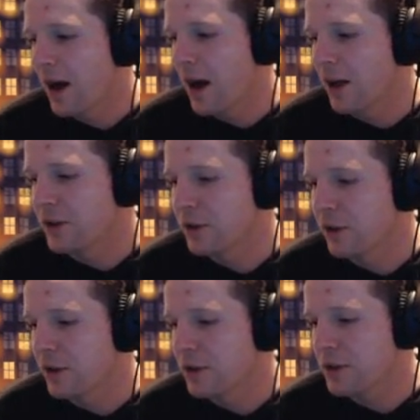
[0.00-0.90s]
Uh, so
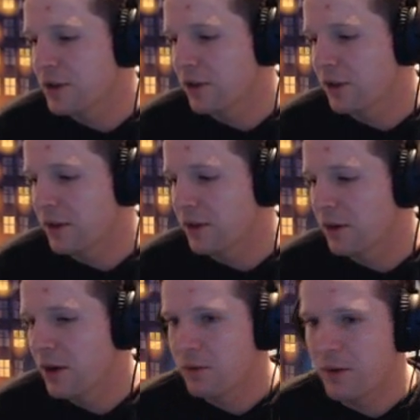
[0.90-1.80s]
there's the
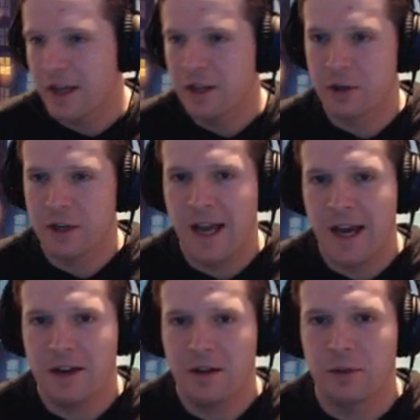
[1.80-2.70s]
regular
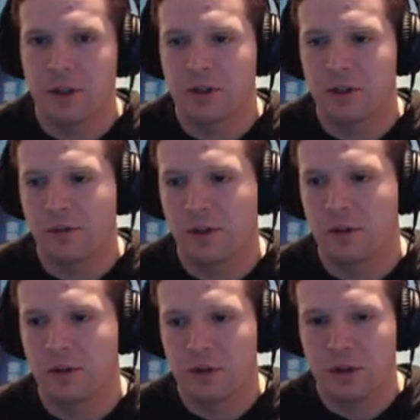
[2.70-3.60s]
Cata, which if
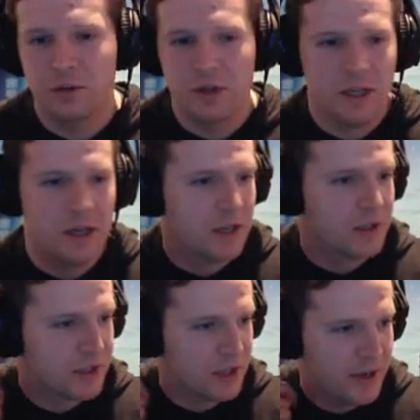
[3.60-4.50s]
you tuned in
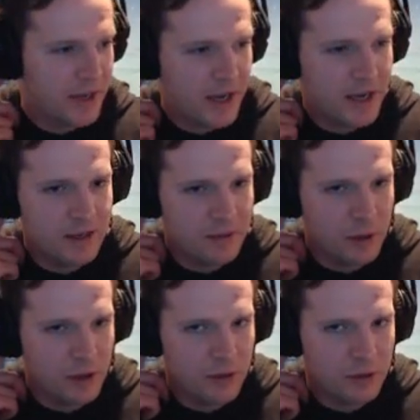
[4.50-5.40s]
on Sunday, I did
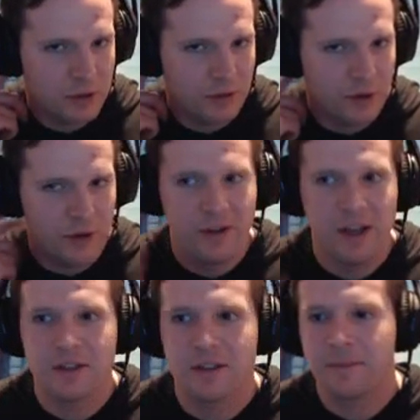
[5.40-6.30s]
one of those for an
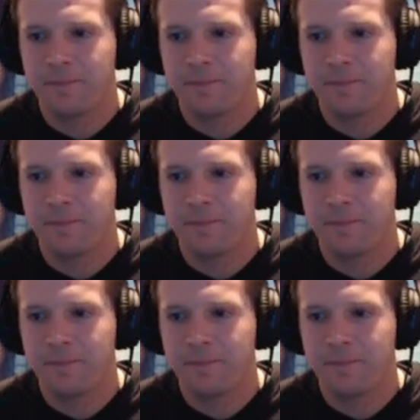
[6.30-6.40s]
event.